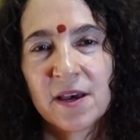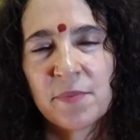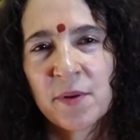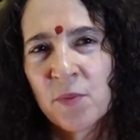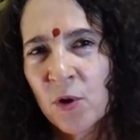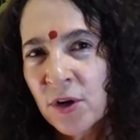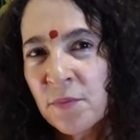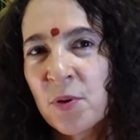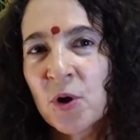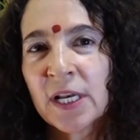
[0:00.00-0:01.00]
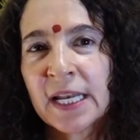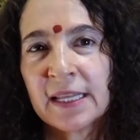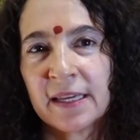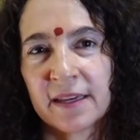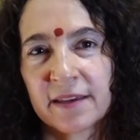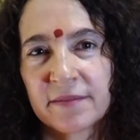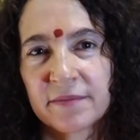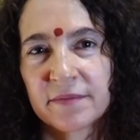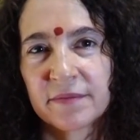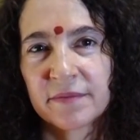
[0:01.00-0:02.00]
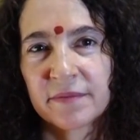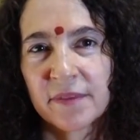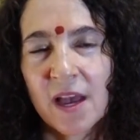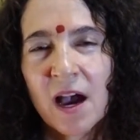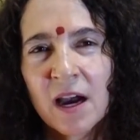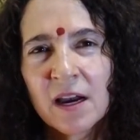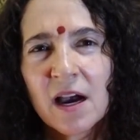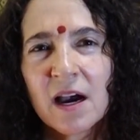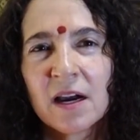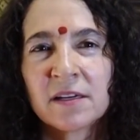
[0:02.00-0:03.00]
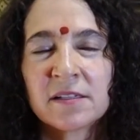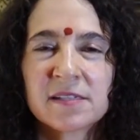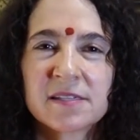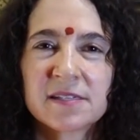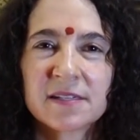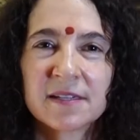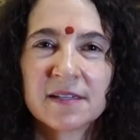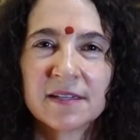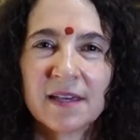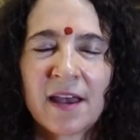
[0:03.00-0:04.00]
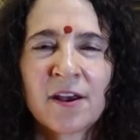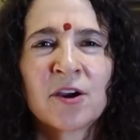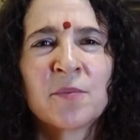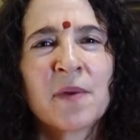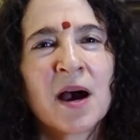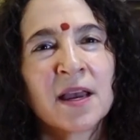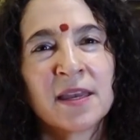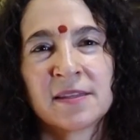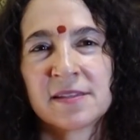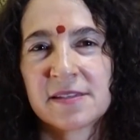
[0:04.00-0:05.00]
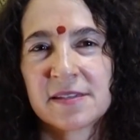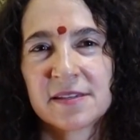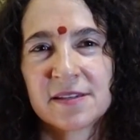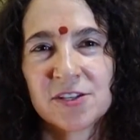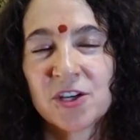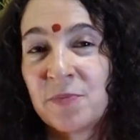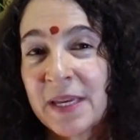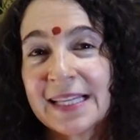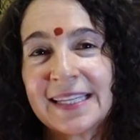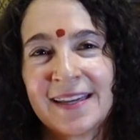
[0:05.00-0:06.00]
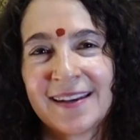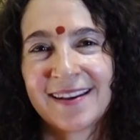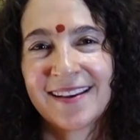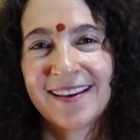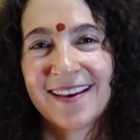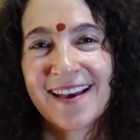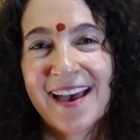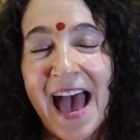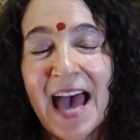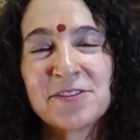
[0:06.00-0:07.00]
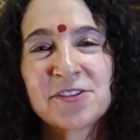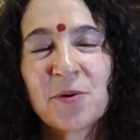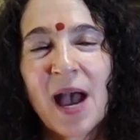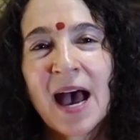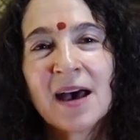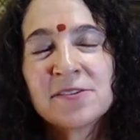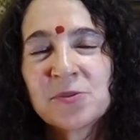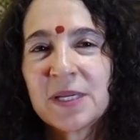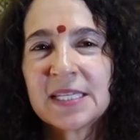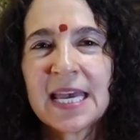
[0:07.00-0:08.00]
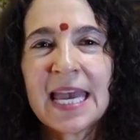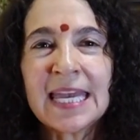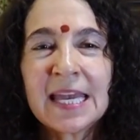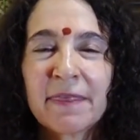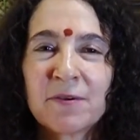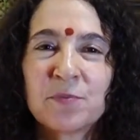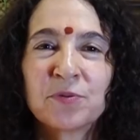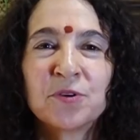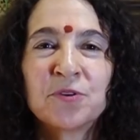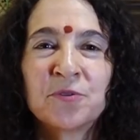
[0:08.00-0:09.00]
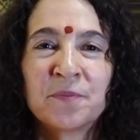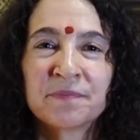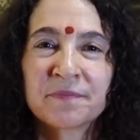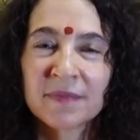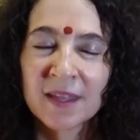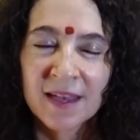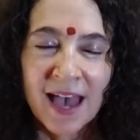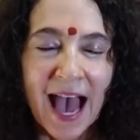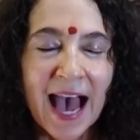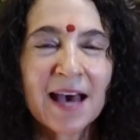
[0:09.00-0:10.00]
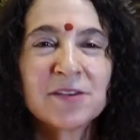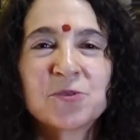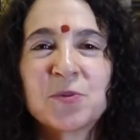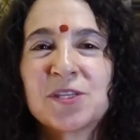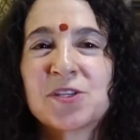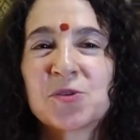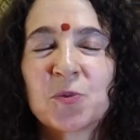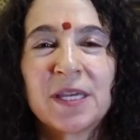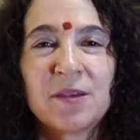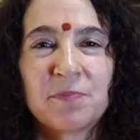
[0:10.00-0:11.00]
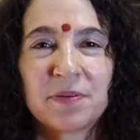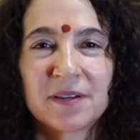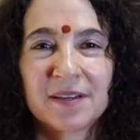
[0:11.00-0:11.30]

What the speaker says: But more importantly, our hearts and our minds should be clean. And so as we take the broom, as we sweep